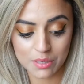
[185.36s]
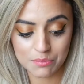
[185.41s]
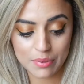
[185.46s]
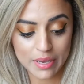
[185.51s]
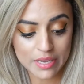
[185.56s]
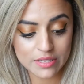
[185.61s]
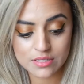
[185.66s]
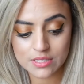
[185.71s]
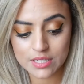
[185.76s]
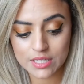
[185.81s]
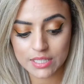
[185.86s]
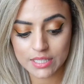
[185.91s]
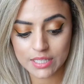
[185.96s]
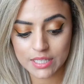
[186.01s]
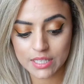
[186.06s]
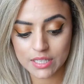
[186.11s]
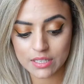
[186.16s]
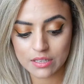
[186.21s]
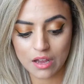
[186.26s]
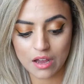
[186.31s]

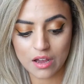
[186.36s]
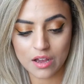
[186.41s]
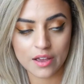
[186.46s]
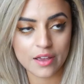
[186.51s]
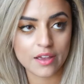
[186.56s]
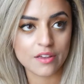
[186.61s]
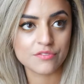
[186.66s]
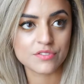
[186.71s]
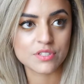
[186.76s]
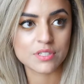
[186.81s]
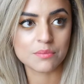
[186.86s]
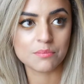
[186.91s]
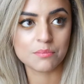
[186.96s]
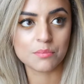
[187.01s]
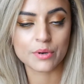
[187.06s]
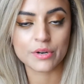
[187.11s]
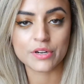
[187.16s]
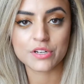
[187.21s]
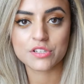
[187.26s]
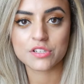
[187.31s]
Basically, I've
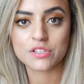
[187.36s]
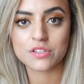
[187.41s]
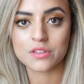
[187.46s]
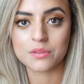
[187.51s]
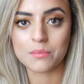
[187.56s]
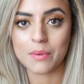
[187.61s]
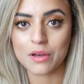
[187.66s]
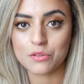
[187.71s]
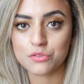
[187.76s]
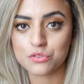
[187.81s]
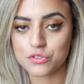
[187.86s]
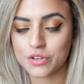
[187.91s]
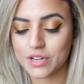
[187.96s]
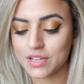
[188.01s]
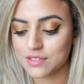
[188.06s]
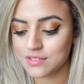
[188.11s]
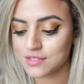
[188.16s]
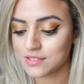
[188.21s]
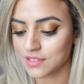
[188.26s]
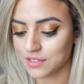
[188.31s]
submerged the mouth
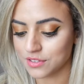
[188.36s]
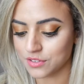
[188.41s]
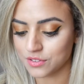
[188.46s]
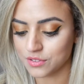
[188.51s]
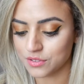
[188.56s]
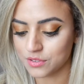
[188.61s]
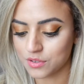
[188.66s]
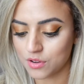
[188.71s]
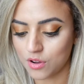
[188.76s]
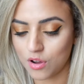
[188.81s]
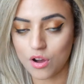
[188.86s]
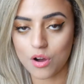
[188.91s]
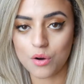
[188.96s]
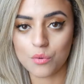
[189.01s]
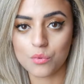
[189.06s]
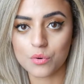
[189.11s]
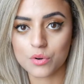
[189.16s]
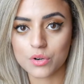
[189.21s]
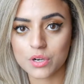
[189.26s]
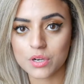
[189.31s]
trays in hot
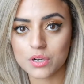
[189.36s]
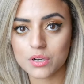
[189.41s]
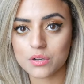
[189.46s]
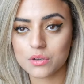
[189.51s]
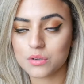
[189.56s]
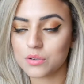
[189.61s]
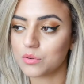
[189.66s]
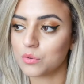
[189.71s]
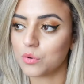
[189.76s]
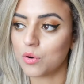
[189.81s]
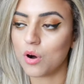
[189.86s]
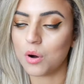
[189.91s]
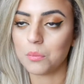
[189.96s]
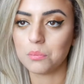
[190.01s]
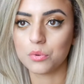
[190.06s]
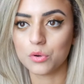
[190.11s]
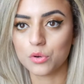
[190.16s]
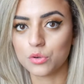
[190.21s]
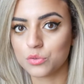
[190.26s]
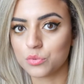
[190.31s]
water, hot
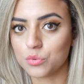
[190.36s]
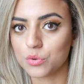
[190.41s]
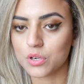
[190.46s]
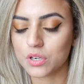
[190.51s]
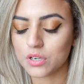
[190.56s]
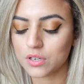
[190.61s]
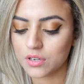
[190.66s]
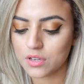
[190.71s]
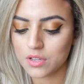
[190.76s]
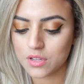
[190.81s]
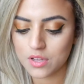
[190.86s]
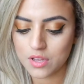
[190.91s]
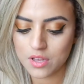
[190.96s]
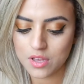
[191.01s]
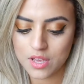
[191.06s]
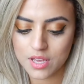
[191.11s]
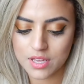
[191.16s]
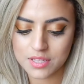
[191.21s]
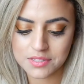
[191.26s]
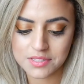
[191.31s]
boiled water.
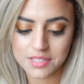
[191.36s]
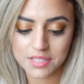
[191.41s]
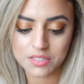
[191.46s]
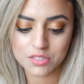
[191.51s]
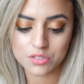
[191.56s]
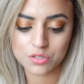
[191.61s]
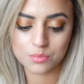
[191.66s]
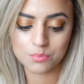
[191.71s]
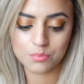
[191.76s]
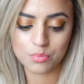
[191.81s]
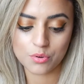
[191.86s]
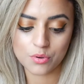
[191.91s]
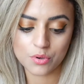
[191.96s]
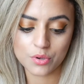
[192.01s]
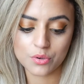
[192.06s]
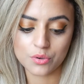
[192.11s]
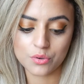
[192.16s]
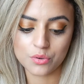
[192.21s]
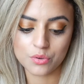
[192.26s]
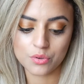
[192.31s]
It says to
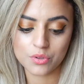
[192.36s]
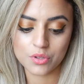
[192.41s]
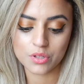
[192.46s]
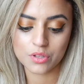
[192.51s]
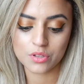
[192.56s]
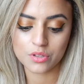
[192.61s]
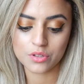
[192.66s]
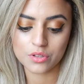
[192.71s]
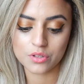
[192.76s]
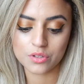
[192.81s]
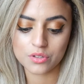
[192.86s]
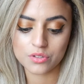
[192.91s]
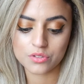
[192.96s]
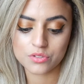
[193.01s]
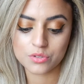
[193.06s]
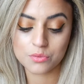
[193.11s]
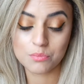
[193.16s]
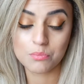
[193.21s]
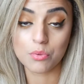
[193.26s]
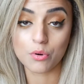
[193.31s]
boil
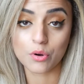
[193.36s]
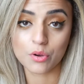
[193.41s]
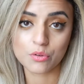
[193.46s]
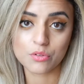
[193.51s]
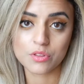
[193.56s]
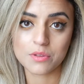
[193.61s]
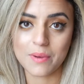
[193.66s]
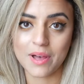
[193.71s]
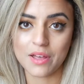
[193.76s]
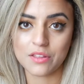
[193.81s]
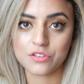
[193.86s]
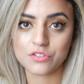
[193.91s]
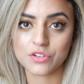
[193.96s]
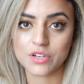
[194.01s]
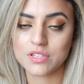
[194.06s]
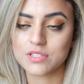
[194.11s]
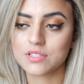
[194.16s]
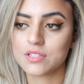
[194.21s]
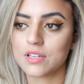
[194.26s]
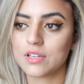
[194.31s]
the mouth
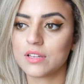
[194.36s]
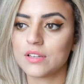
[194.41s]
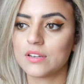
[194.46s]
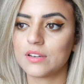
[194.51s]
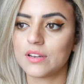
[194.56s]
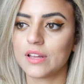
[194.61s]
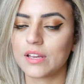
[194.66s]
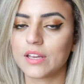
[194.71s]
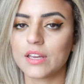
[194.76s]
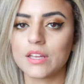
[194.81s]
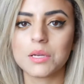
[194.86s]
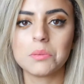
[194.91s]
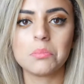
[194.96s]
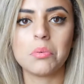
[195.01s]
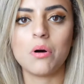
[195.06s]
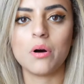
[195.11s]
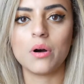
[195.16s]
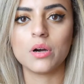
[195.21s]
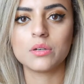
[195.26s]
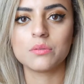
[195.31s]
trays like in a
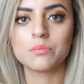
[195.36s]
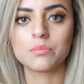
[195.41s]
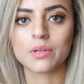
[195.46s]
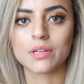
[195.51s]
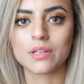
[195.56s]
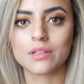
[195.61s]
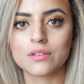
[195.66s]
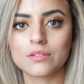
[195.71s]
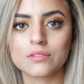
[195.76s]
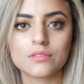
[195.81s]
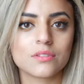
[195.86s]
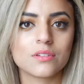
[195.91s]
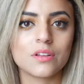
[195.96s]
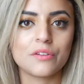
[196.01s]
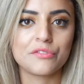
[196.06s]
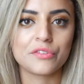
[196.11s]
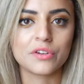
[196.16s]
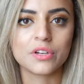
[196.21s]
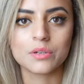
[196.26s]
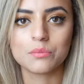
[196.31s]
pot, but I
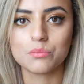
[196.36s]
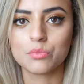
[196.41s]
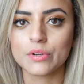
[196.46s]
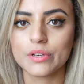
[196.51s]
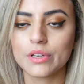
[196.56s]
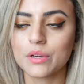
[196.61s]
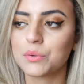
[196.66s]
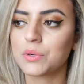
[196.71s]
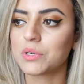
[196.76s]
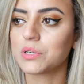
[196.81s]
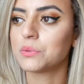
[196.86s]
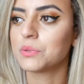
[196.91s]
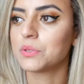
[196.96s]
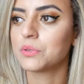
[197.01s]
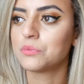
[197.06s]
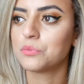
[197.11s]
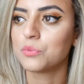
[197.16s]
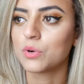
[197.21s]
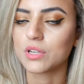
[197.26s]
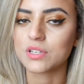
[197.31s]
figured boiling water
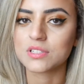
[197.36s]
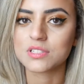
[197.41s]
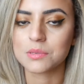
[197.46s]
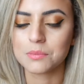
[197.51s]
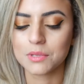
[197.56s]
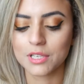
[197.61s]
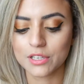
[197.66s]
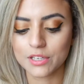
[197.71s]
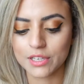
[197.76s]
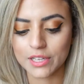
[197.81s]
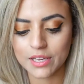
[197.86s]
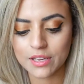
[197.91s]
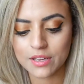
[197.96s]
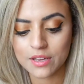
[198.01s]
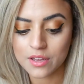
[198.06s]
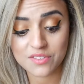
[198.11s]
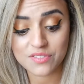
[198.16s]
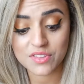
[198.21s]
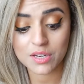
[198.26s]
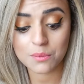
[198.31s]
would work similarly.
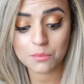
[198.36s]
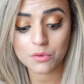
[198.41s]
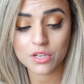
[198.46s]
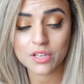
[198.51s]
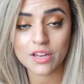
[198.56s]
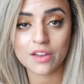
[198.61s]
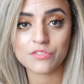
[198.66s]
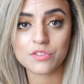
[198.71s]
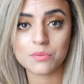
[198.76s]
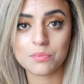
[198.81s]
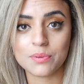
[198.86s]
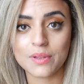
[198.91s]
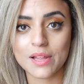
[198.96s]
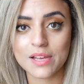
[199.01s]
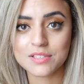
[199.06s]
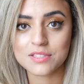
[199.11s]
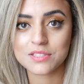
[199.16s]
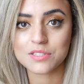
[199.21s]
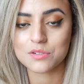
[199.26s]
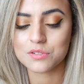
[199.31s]
And then I'm gonna have to
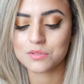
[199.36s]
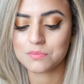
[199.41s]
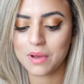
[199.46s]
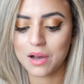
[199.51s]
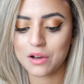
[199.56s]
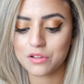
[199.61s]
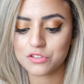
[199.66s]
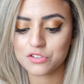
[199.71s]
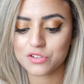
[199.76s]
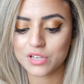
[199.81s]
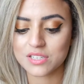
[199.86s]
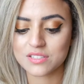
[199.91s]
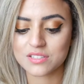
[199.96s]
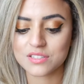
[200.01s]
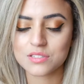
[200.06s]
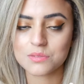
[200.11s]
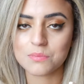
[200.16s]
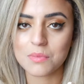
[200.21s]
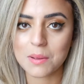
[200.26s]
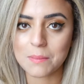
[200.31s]
place those mouth trays
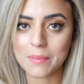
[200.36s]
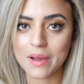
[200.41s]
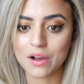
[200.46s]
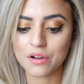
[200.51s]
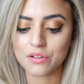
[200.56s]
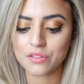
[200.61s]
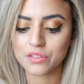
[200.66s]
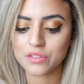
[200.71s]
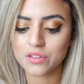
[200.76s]
into my mouth